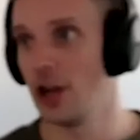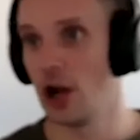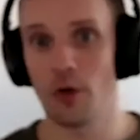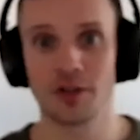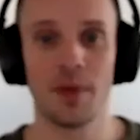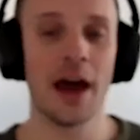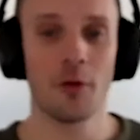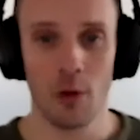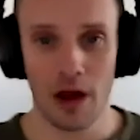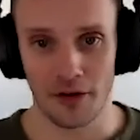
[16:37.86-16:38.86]
you know, it's
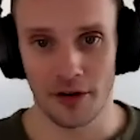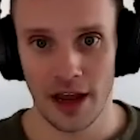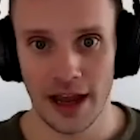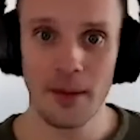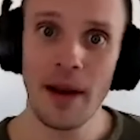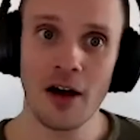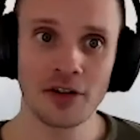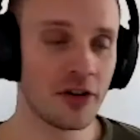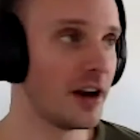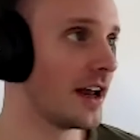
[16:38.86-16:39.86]
bad weather. And I'm
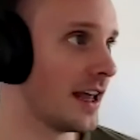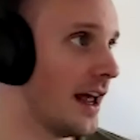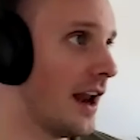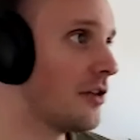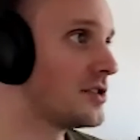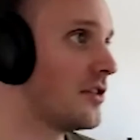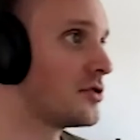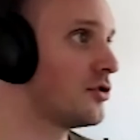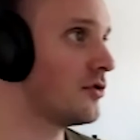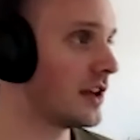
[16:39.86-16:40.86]
now starting like, and I understand
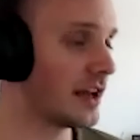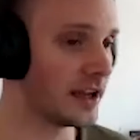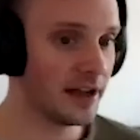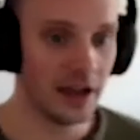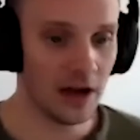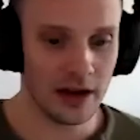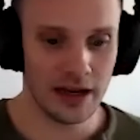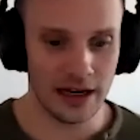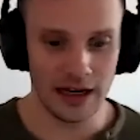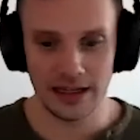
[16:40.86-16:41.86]
there's certain like
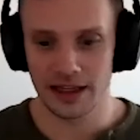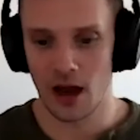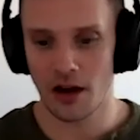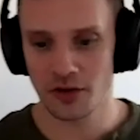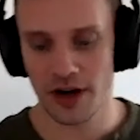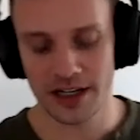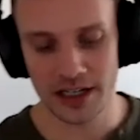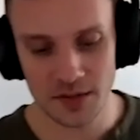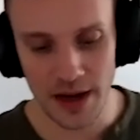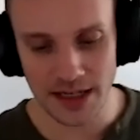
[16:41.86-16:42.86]
in the
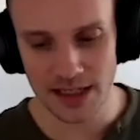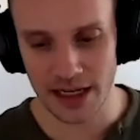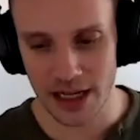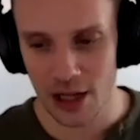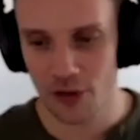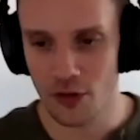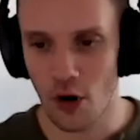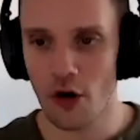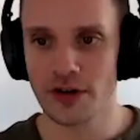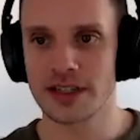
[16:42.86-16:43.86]
contracting space, like
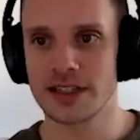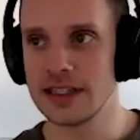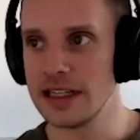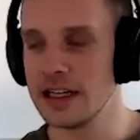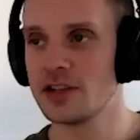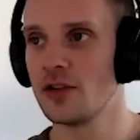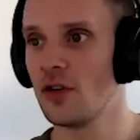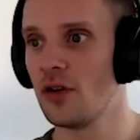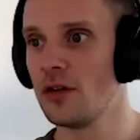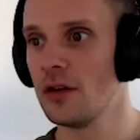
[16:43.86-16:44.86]
there are
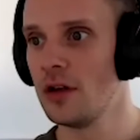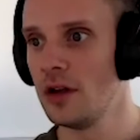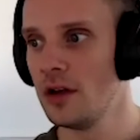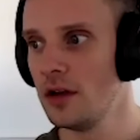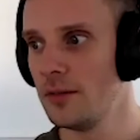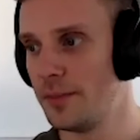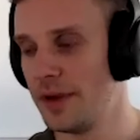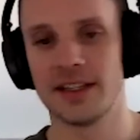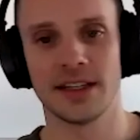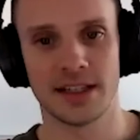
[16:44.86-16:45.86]
seasonal
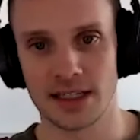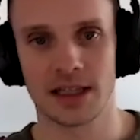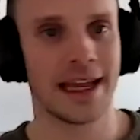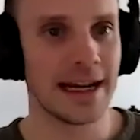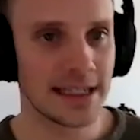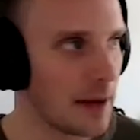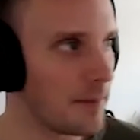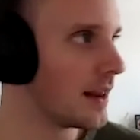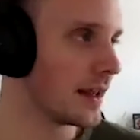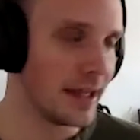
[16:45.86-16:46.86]
businesses,
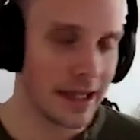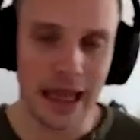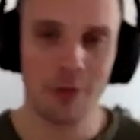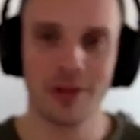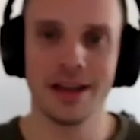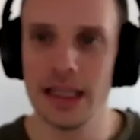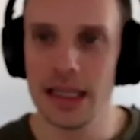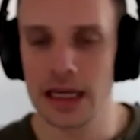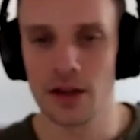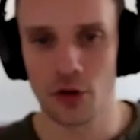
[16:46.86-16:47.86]
landscaping, like you can't really
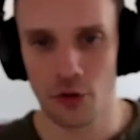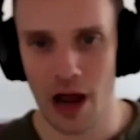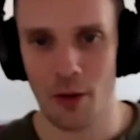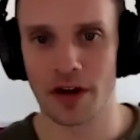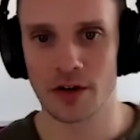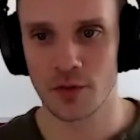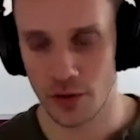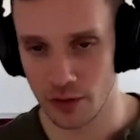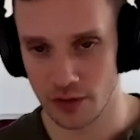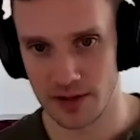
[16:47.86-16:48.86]
dig in the ground when it's
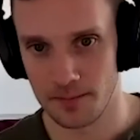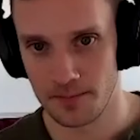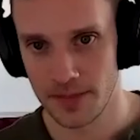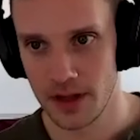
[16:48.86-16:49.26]
frozen,